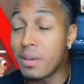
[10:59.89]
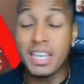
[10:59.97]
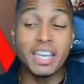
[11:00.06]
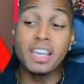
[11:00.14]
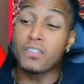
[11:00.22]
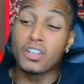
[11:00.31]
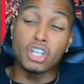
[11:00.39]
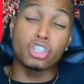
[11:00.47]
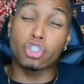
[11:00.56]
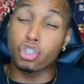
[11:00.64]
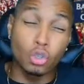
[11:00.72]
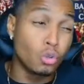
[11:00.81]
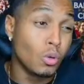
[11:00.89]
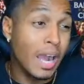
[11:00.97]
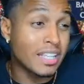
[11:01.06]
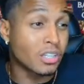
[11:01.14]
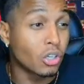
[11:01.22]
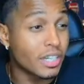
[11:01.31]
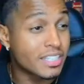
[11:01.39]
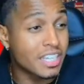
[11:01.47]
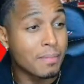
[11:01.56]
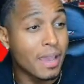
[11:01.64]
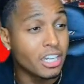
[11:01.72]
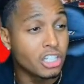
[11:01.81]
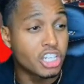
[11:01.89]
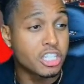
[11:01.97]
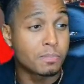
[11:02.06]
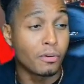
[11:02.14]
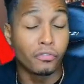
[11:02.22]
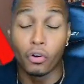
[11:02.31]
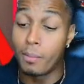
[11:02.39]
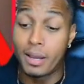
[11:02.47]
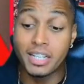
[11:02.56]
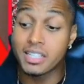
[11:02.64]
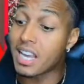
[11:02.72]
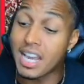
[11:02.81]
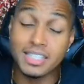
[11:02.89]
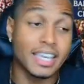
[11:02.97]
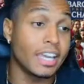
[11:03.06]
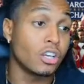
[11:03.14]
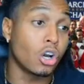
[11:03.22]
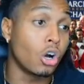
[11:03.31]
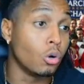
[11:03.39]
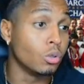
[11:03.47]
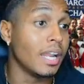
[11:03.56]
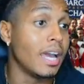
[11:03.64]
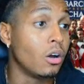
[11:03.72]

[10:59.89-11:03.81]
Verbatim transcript: even the Sue hasn't got the same energy as before, man. This guy's getting old.